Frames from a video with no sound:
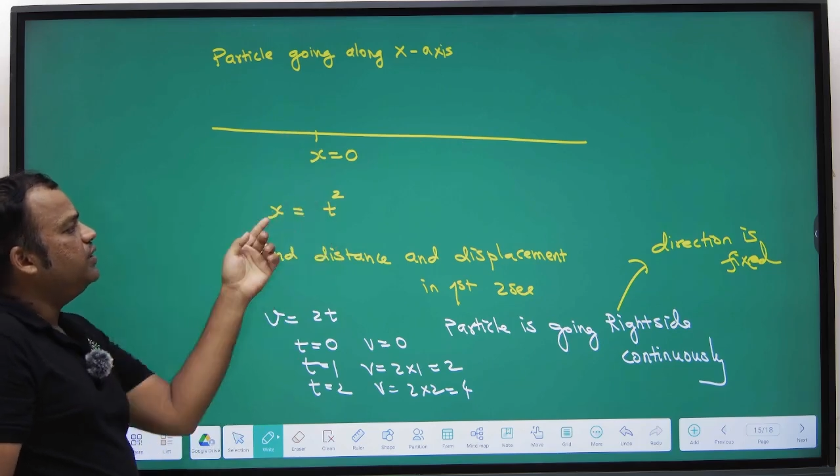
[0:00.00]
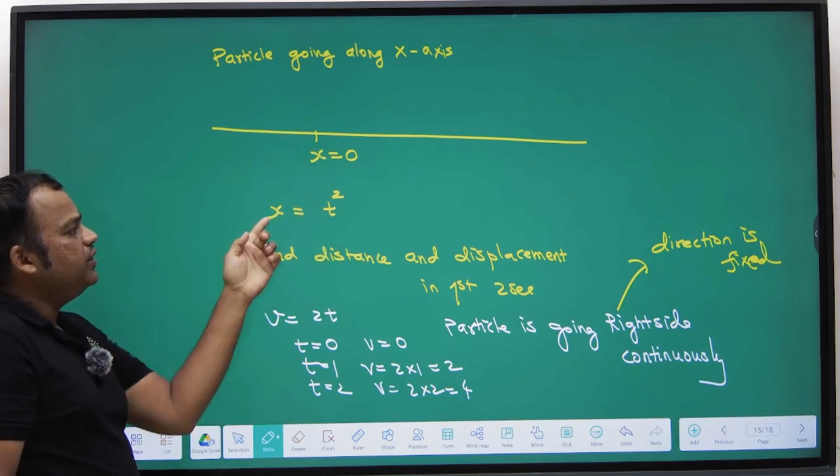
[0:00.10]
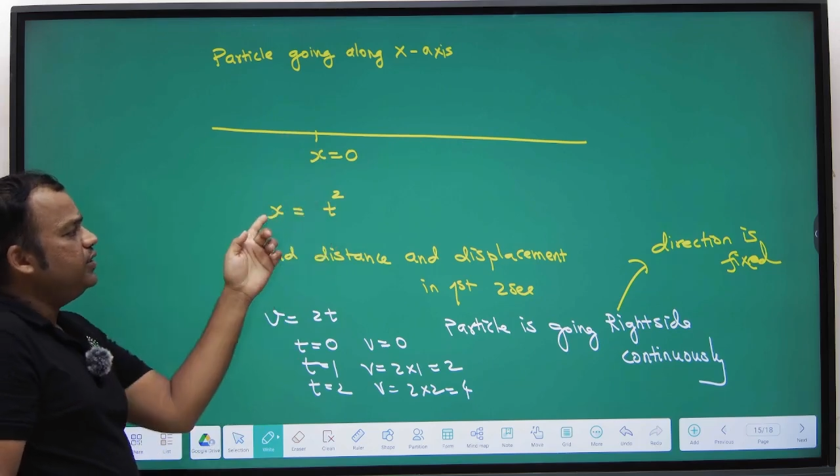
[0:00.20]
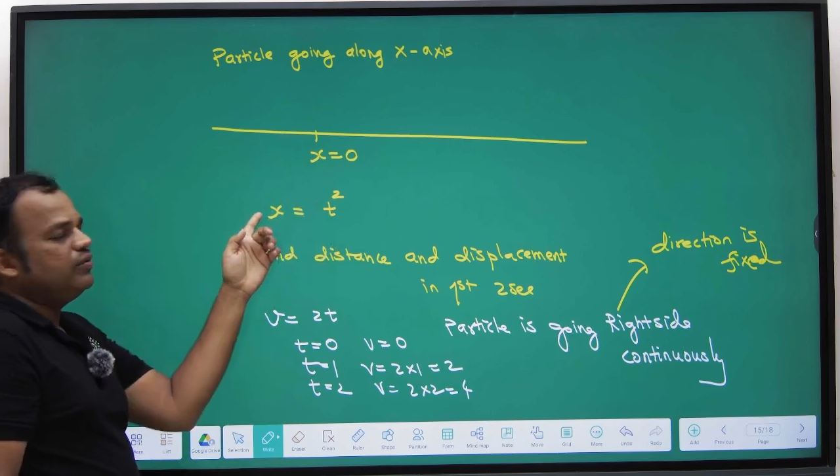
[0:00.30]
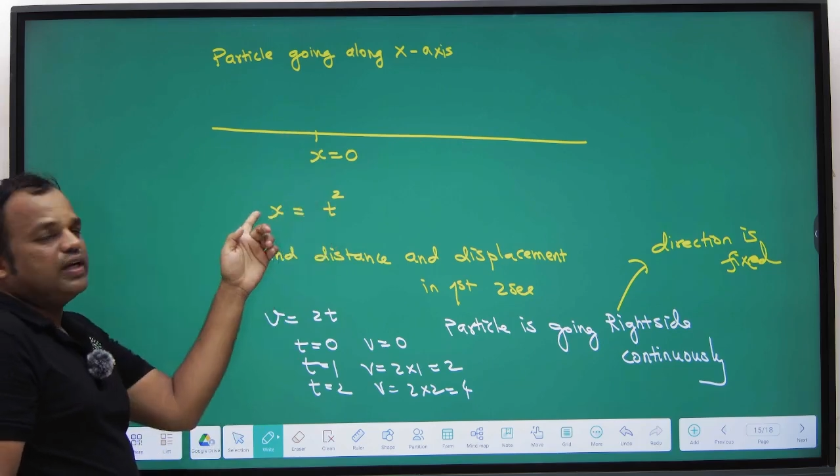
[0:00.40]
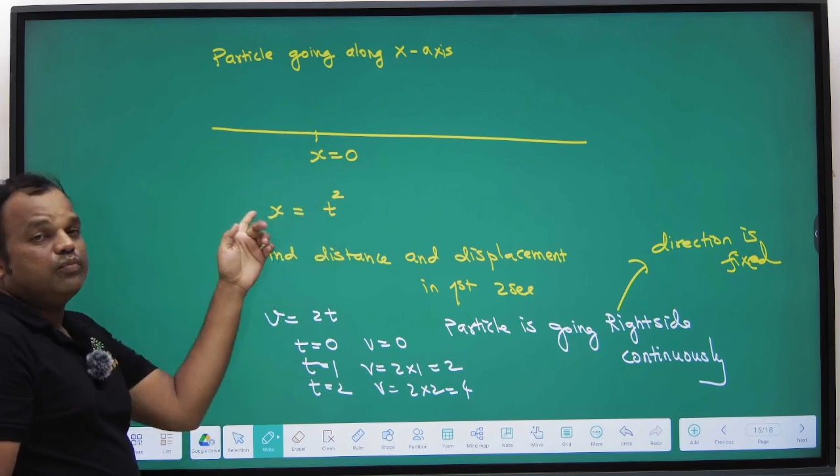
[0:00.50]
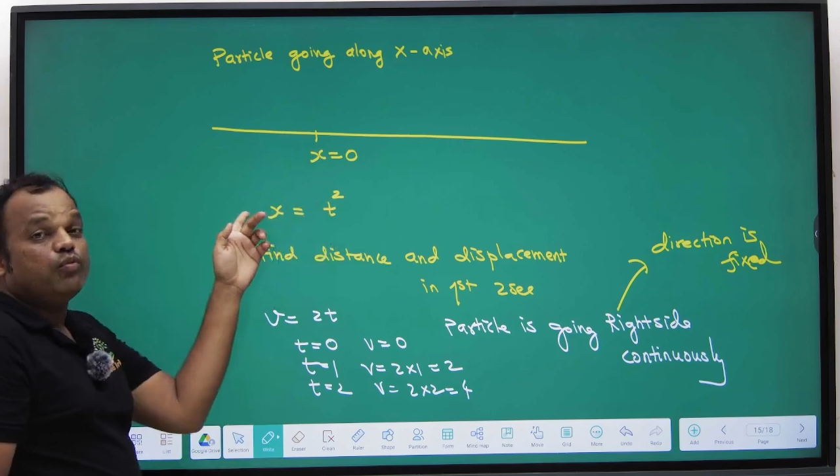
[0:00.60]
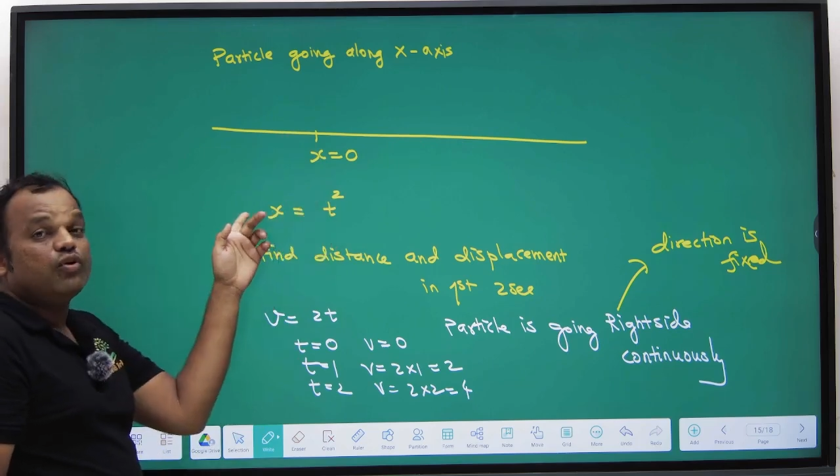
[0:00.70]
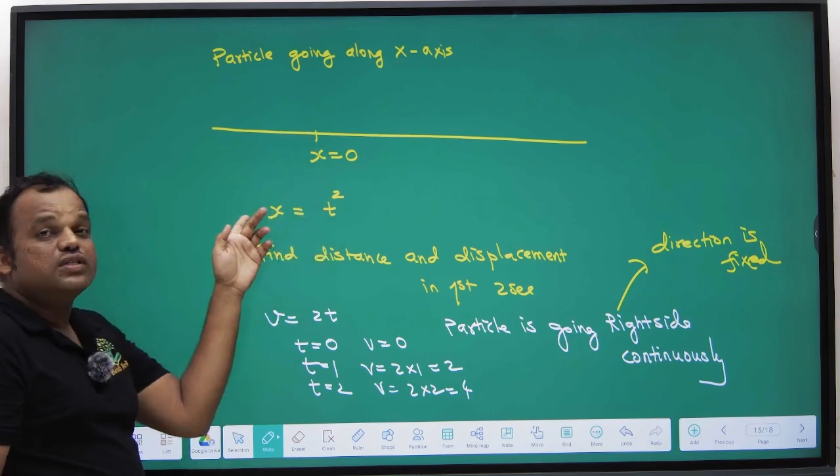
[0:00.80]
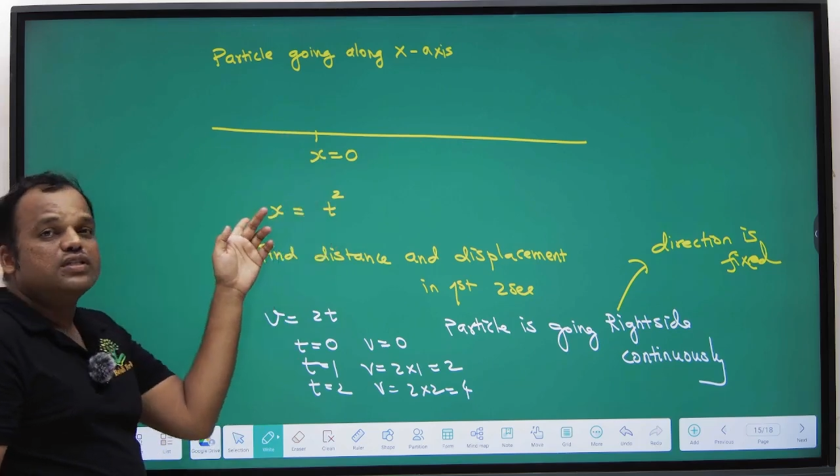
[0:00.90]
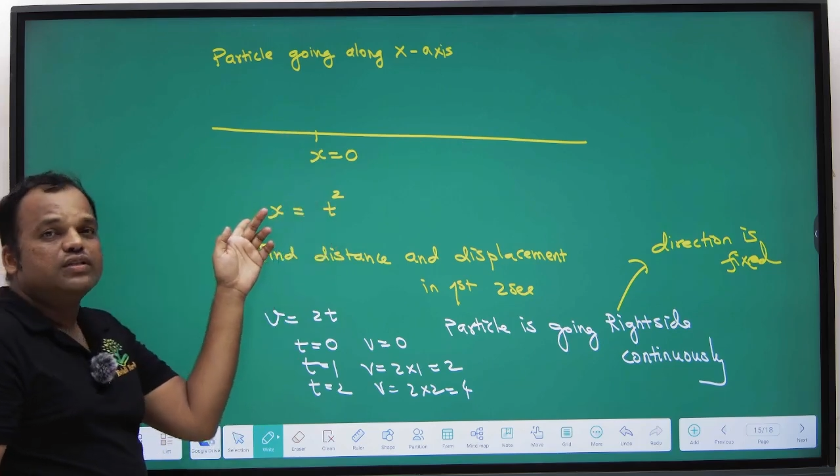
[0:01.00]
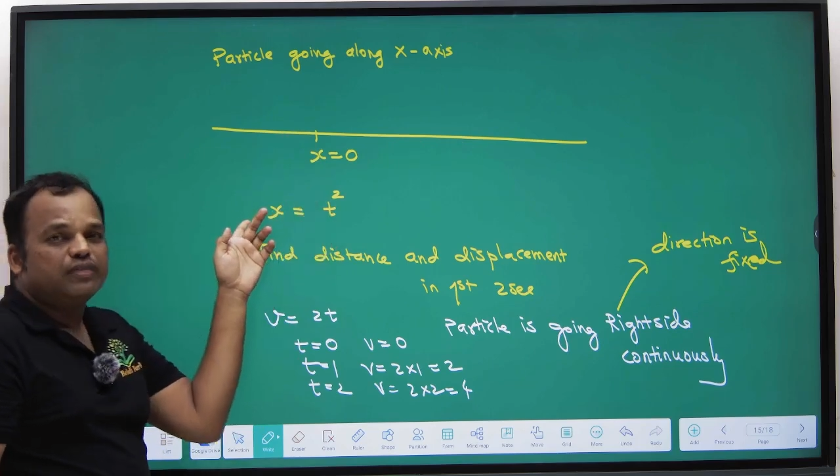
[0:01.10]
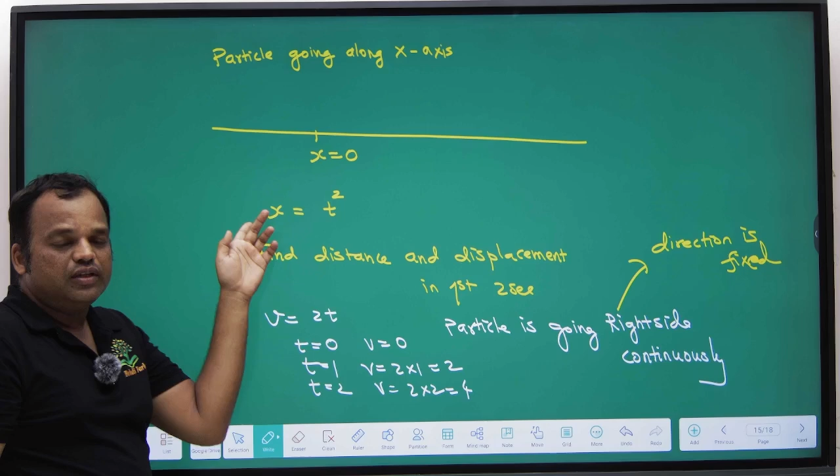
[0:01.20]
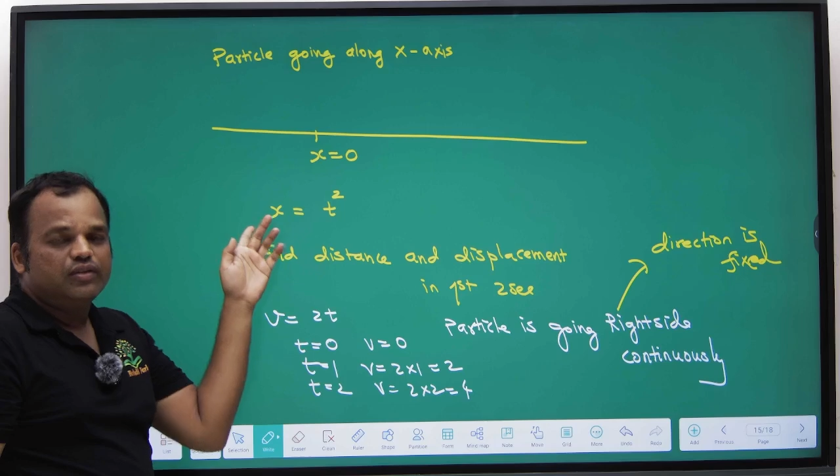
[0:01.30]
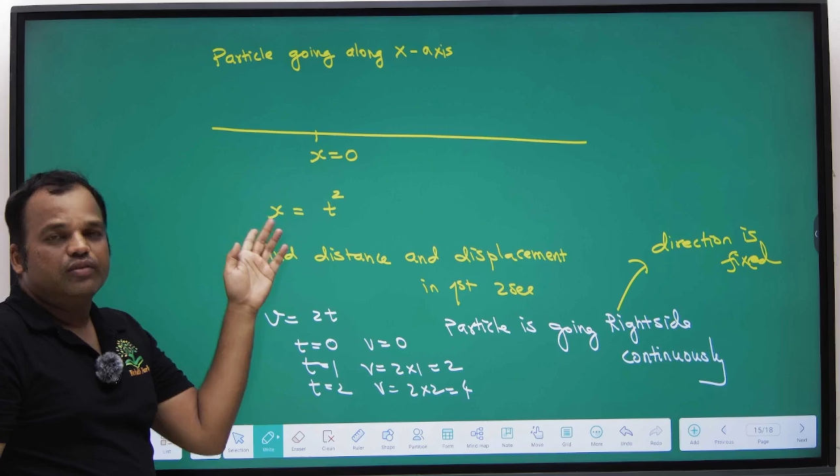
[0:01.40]
you get positive
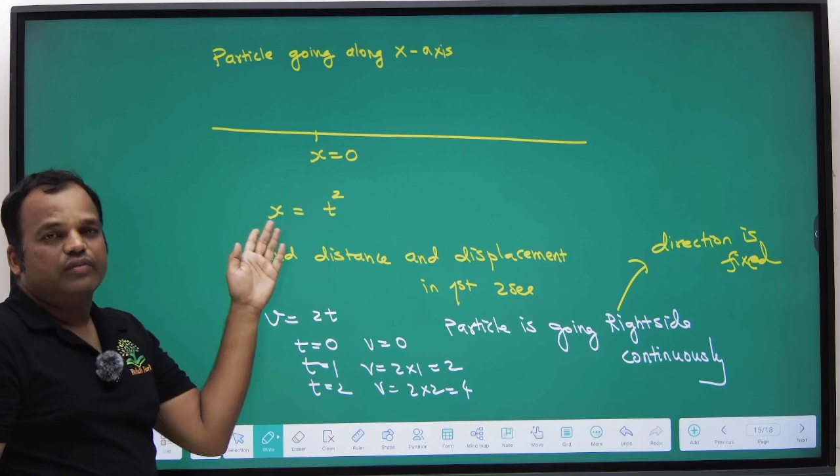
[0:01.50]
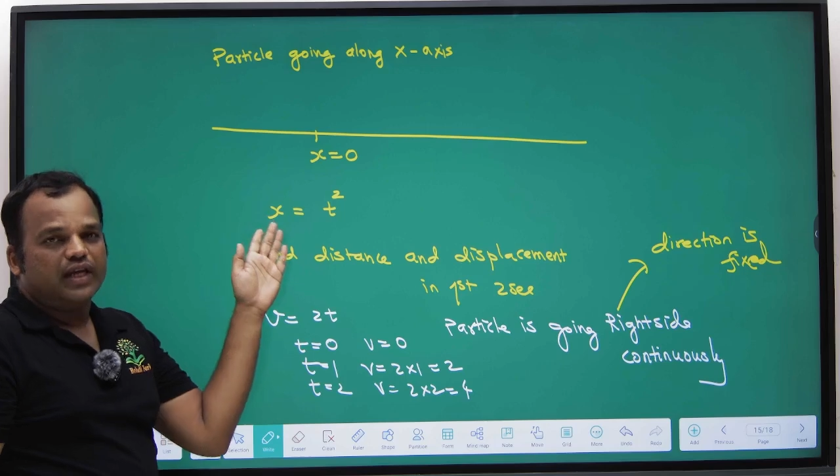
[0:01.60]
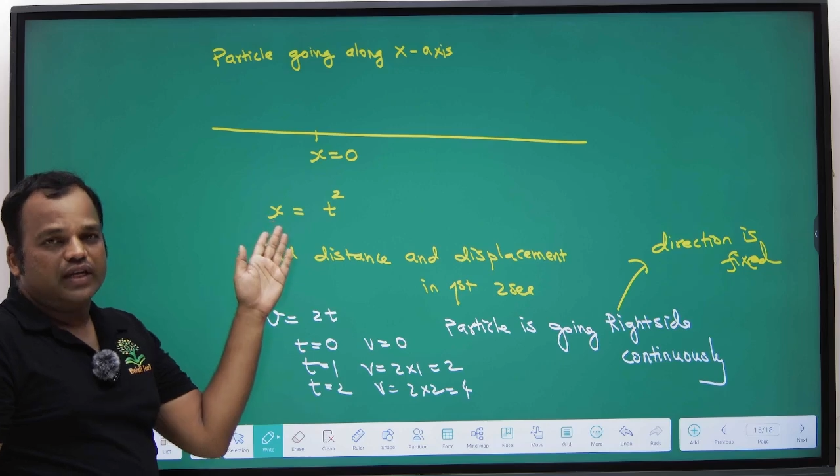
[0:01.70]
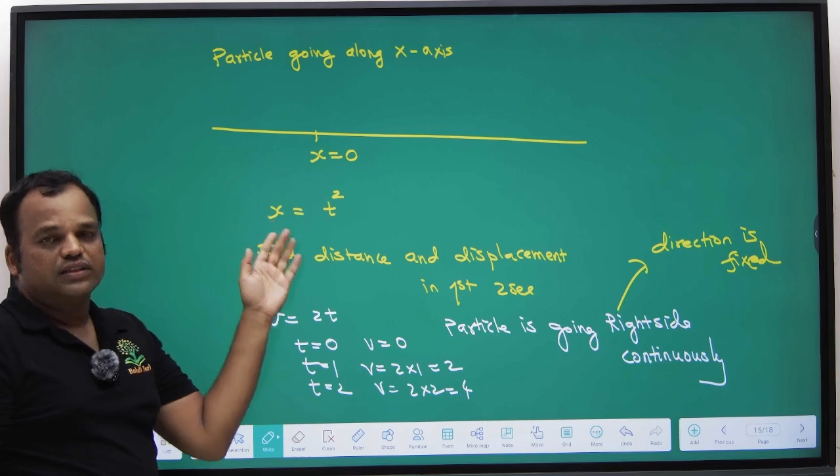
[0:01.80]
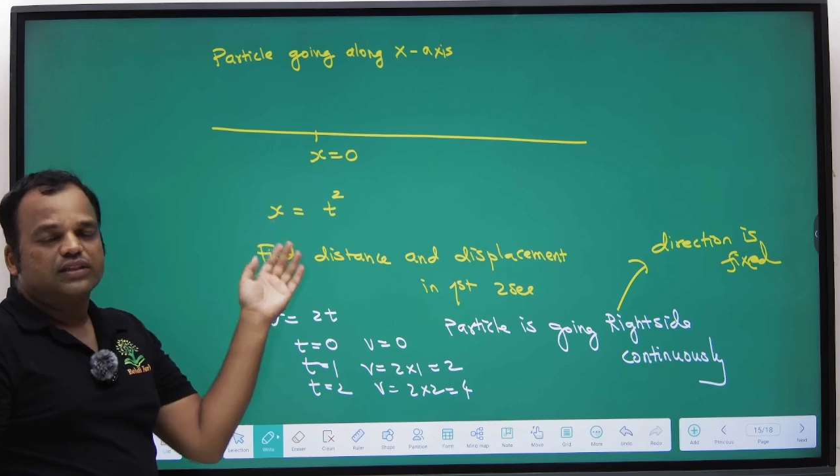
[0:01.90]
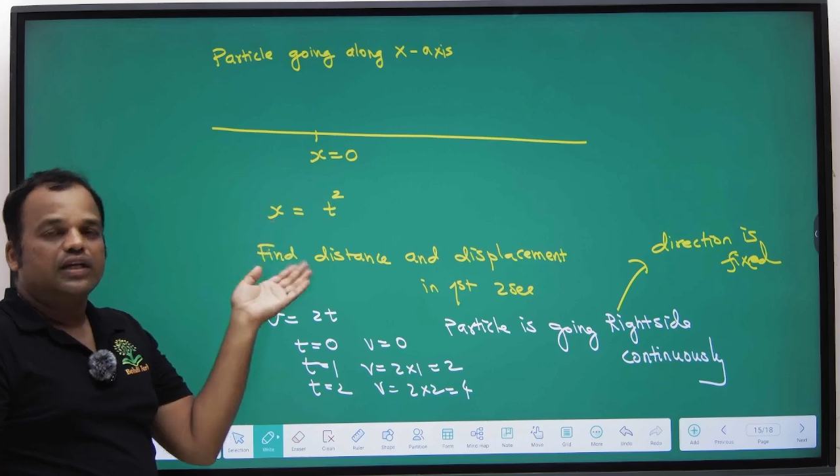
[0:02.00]
value of x,